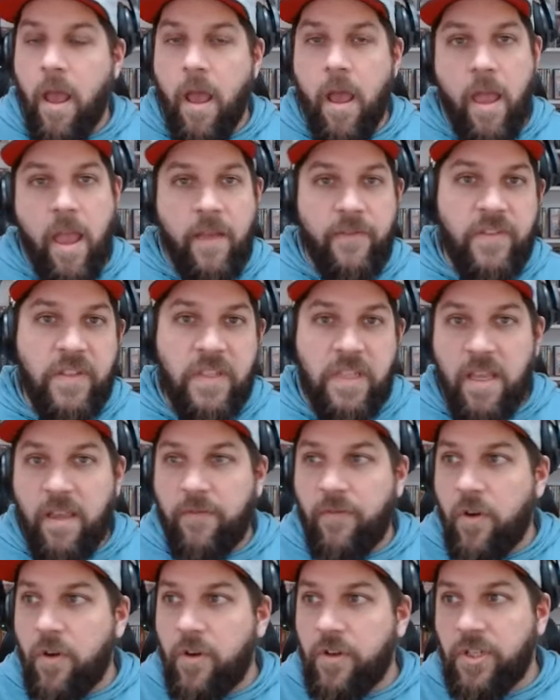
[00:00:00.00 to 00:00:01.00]
FC
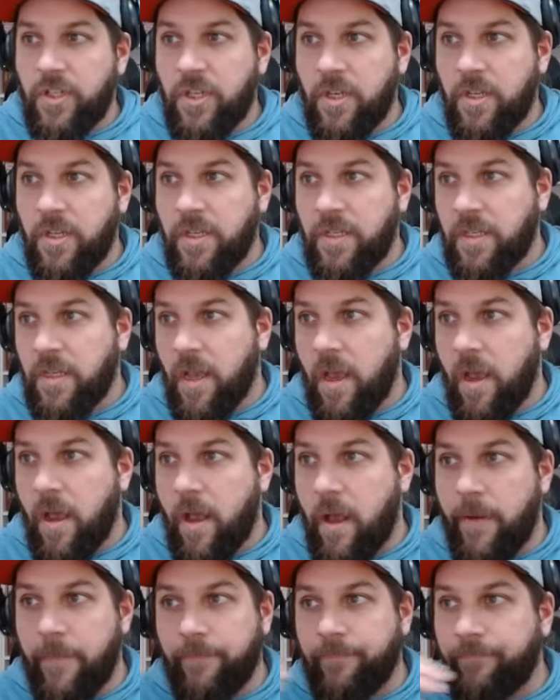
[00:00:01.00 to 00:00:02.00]
versus
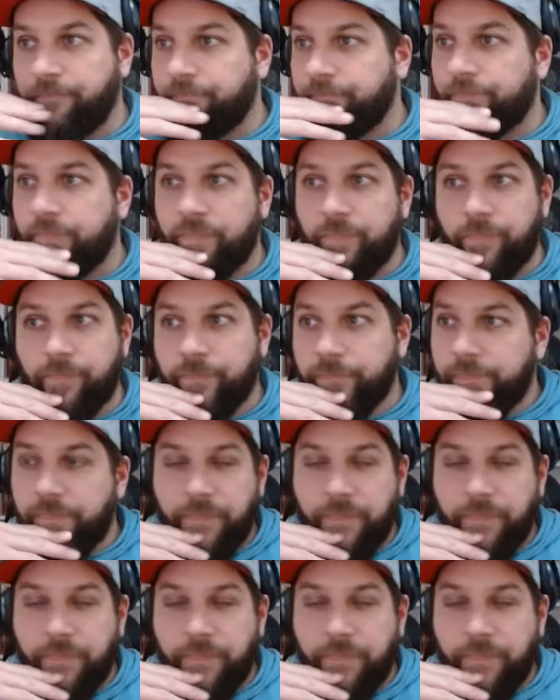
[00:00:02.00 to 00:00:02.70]
um,